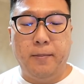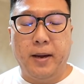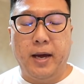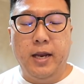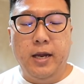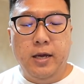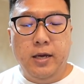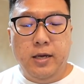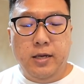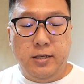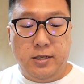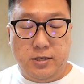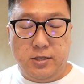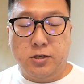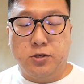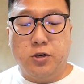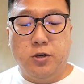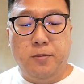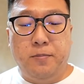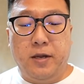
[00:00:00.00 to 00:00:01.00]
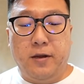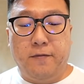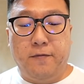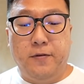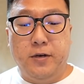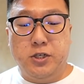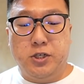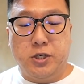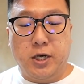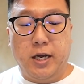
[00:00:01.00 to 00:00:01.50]
but this is going to be the
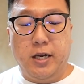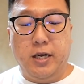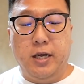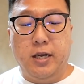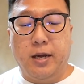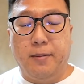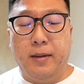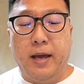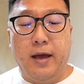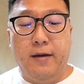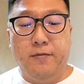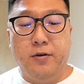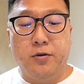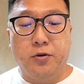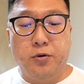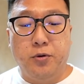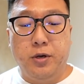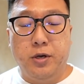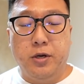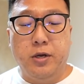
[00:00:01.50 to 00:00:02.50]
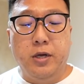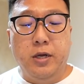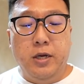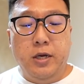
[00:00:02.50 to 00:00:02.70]
first shiny that I'm ever going to